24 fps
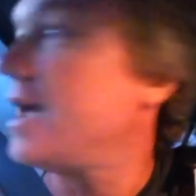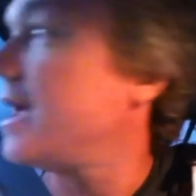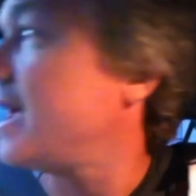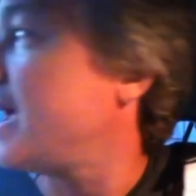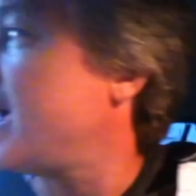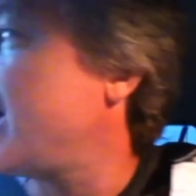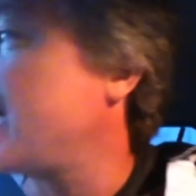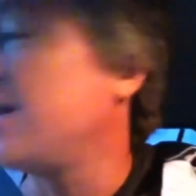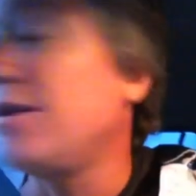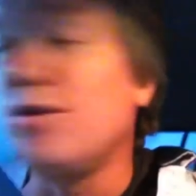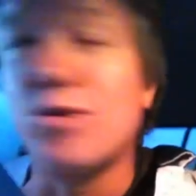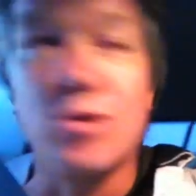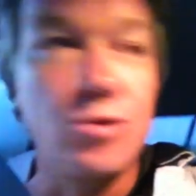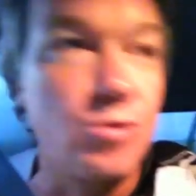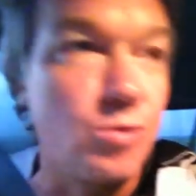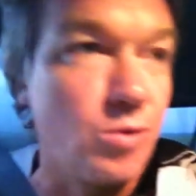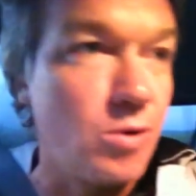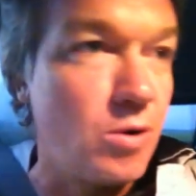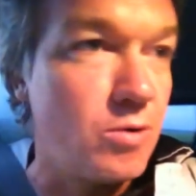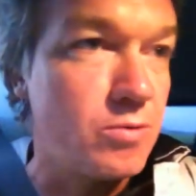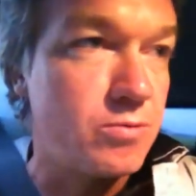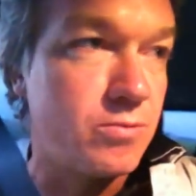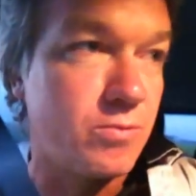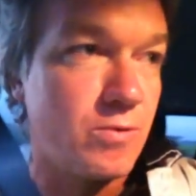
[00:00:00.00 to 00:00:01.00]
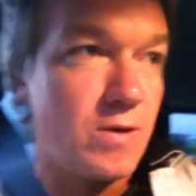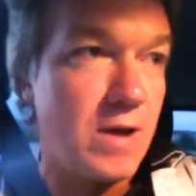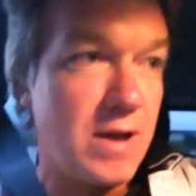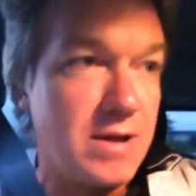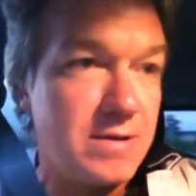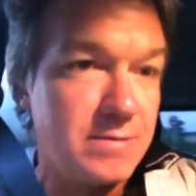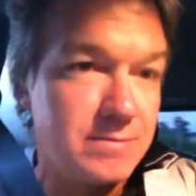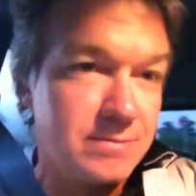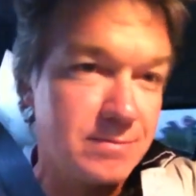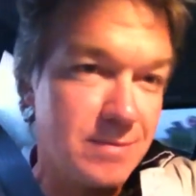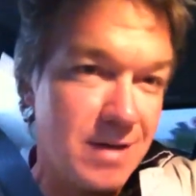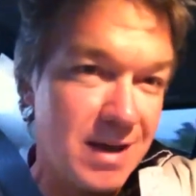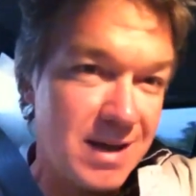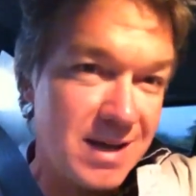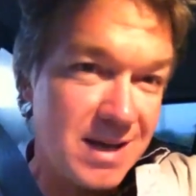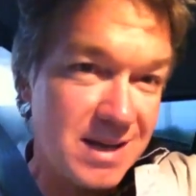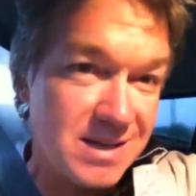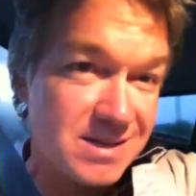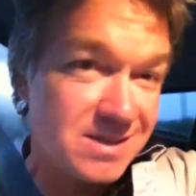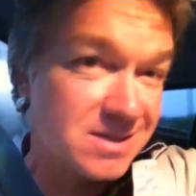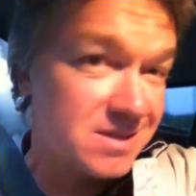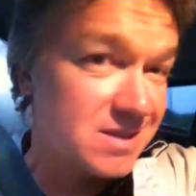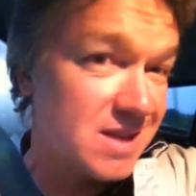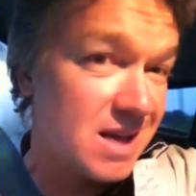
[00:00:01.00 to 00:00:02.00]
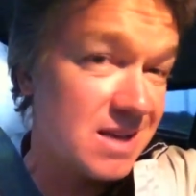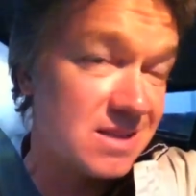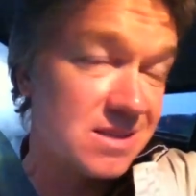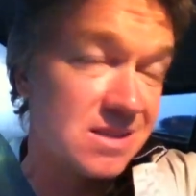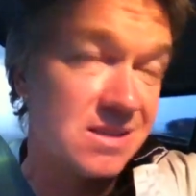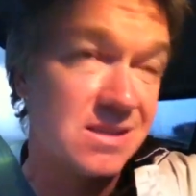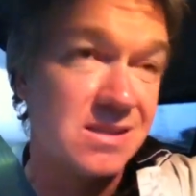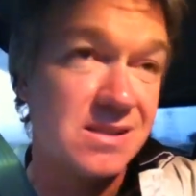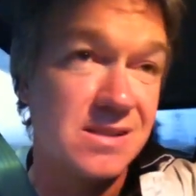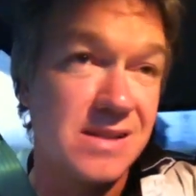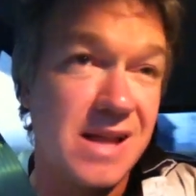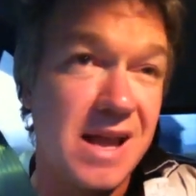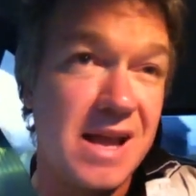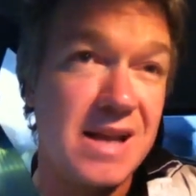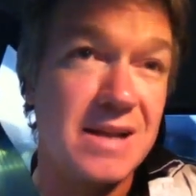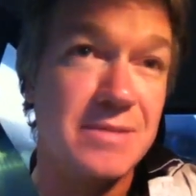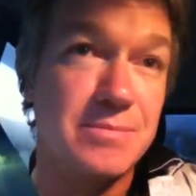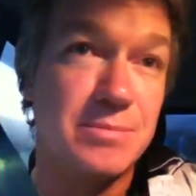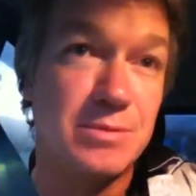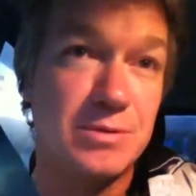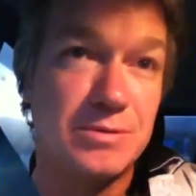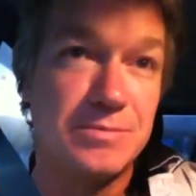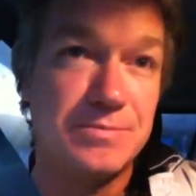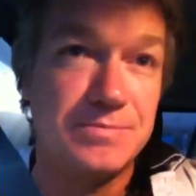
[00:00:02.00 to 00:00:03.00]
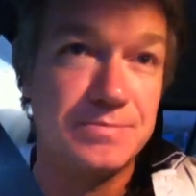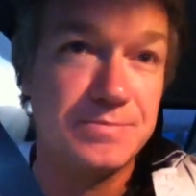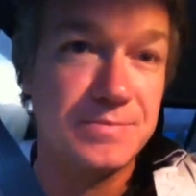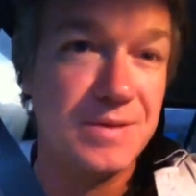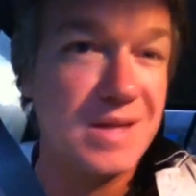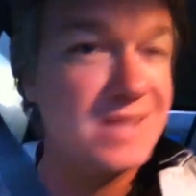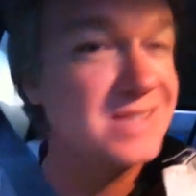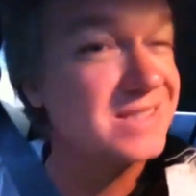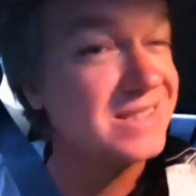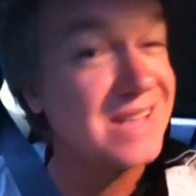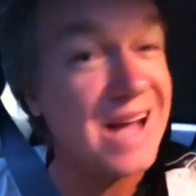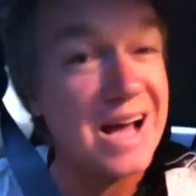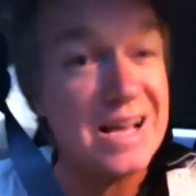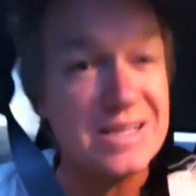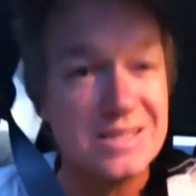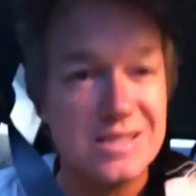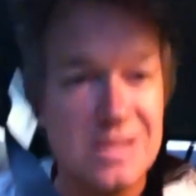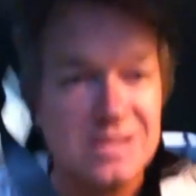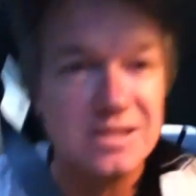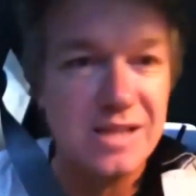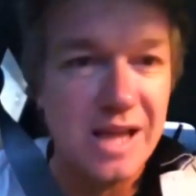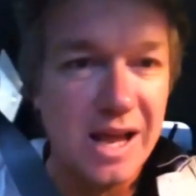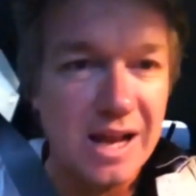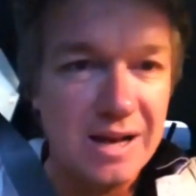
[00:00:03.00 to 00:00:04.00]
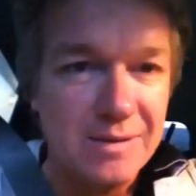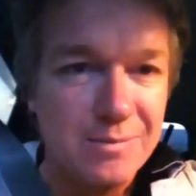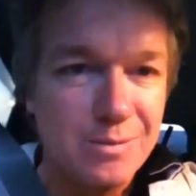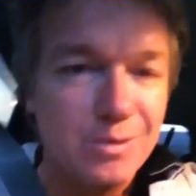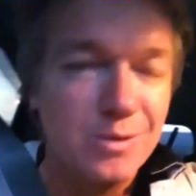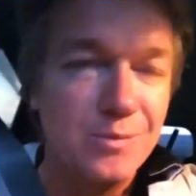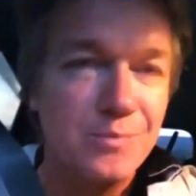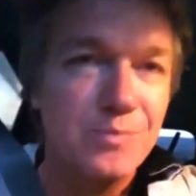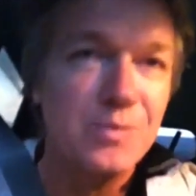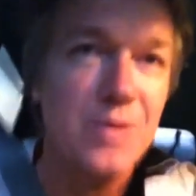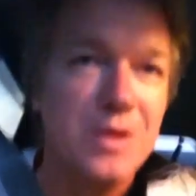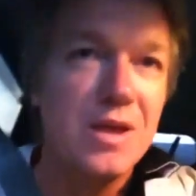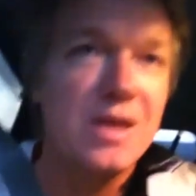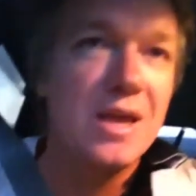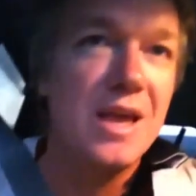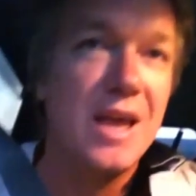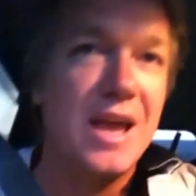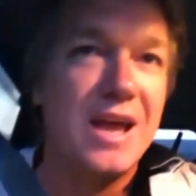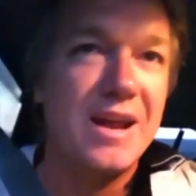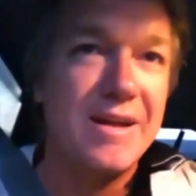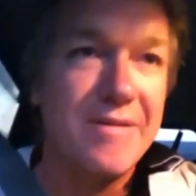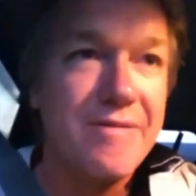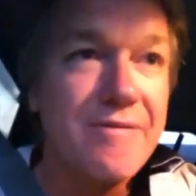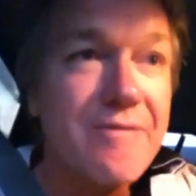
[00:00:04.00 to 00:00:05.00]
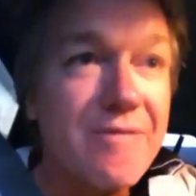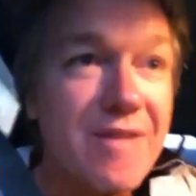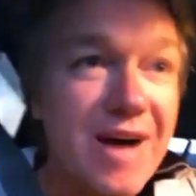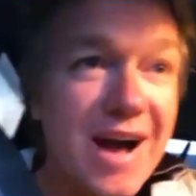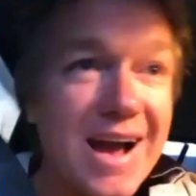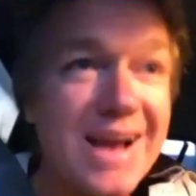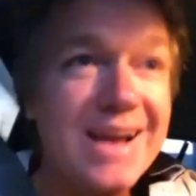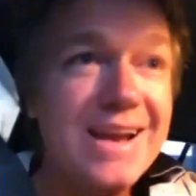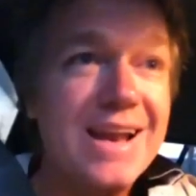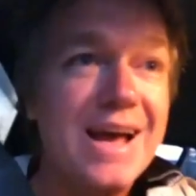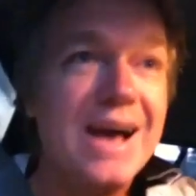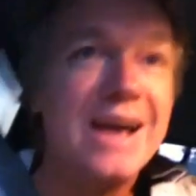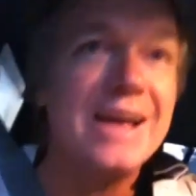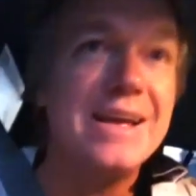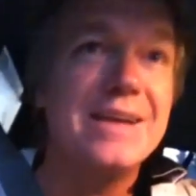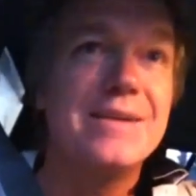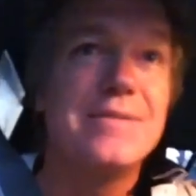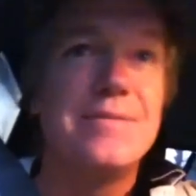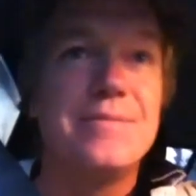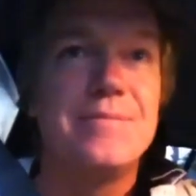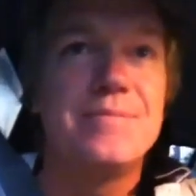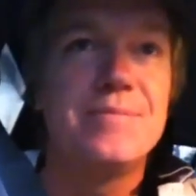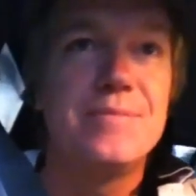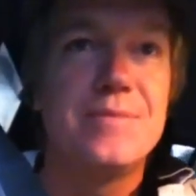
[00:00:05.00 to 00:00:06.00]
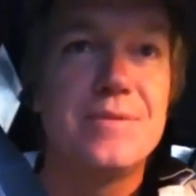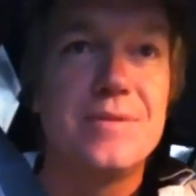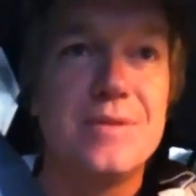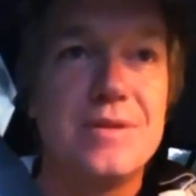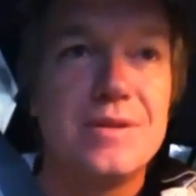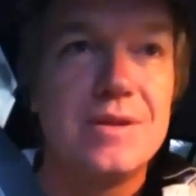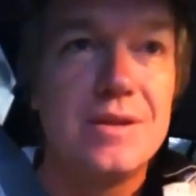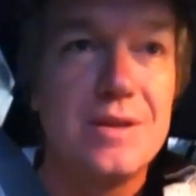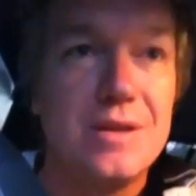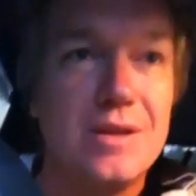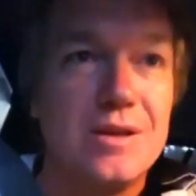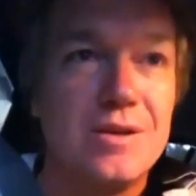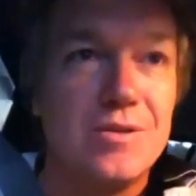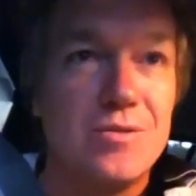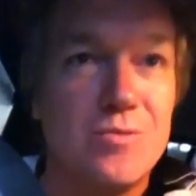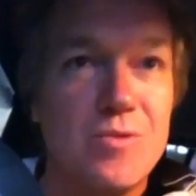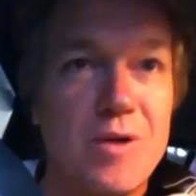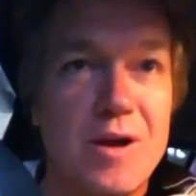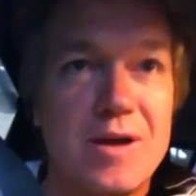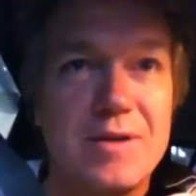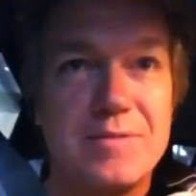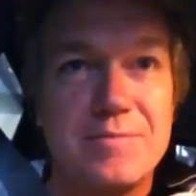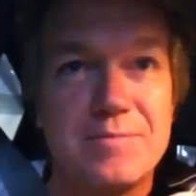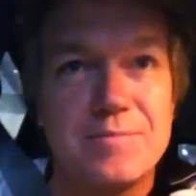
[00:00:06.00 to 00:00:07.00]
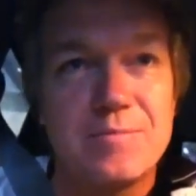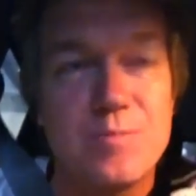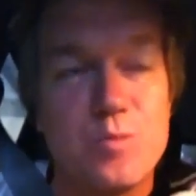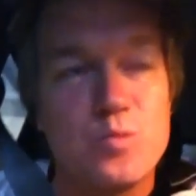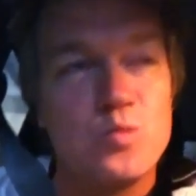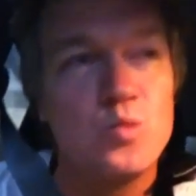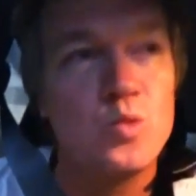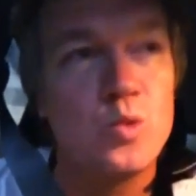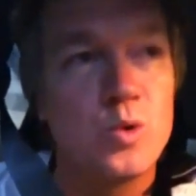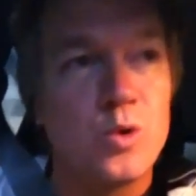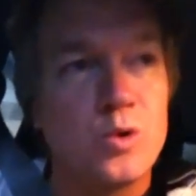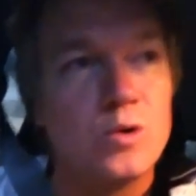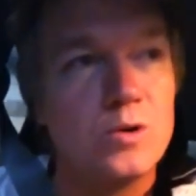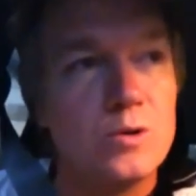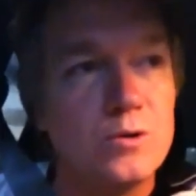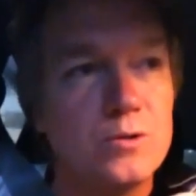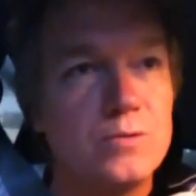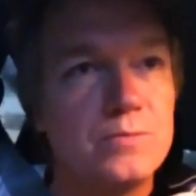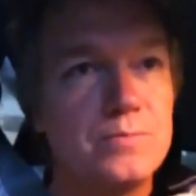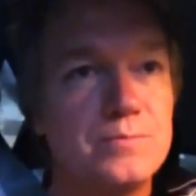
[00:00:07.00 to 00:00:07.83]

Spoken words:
annual growth rate, right, is just not sustainable. It's not sustainable in a finite, right, world.